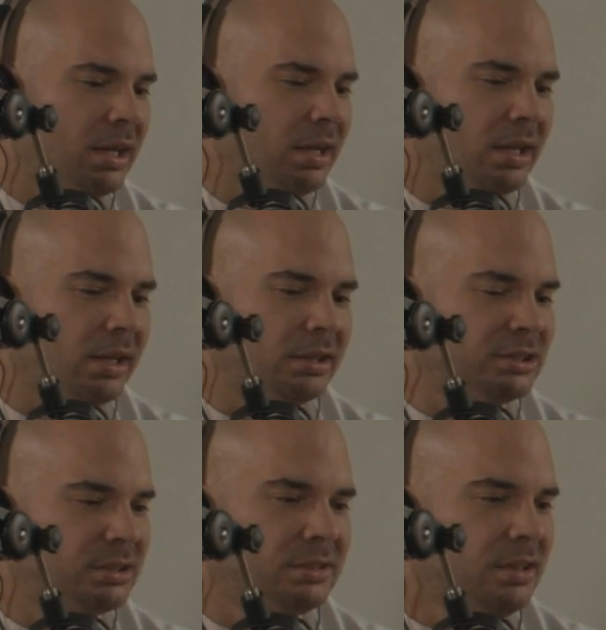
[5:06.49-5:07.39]
and then like I'll
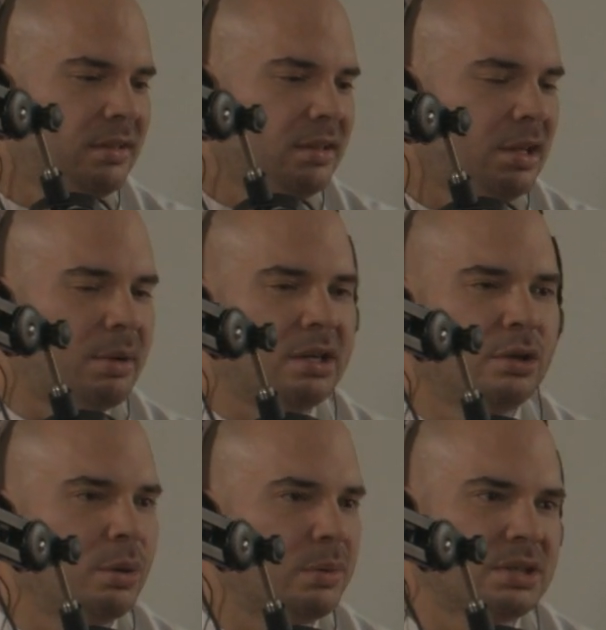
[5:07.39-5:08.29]
just come out of
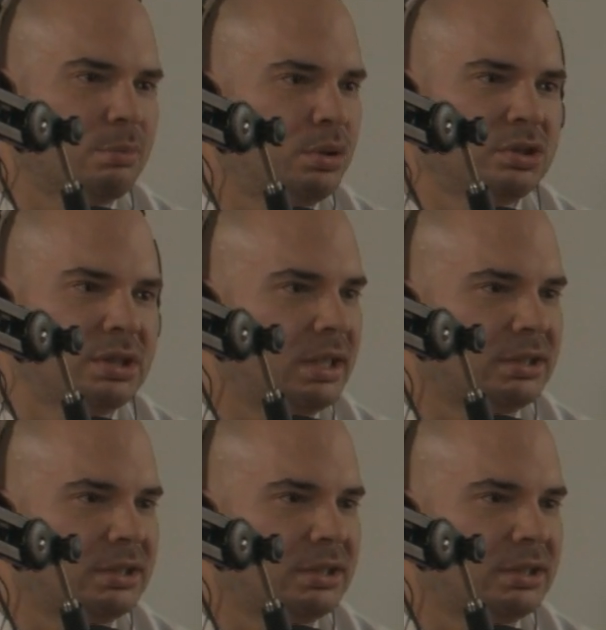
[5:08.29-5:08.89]
nowhere with some bullshit that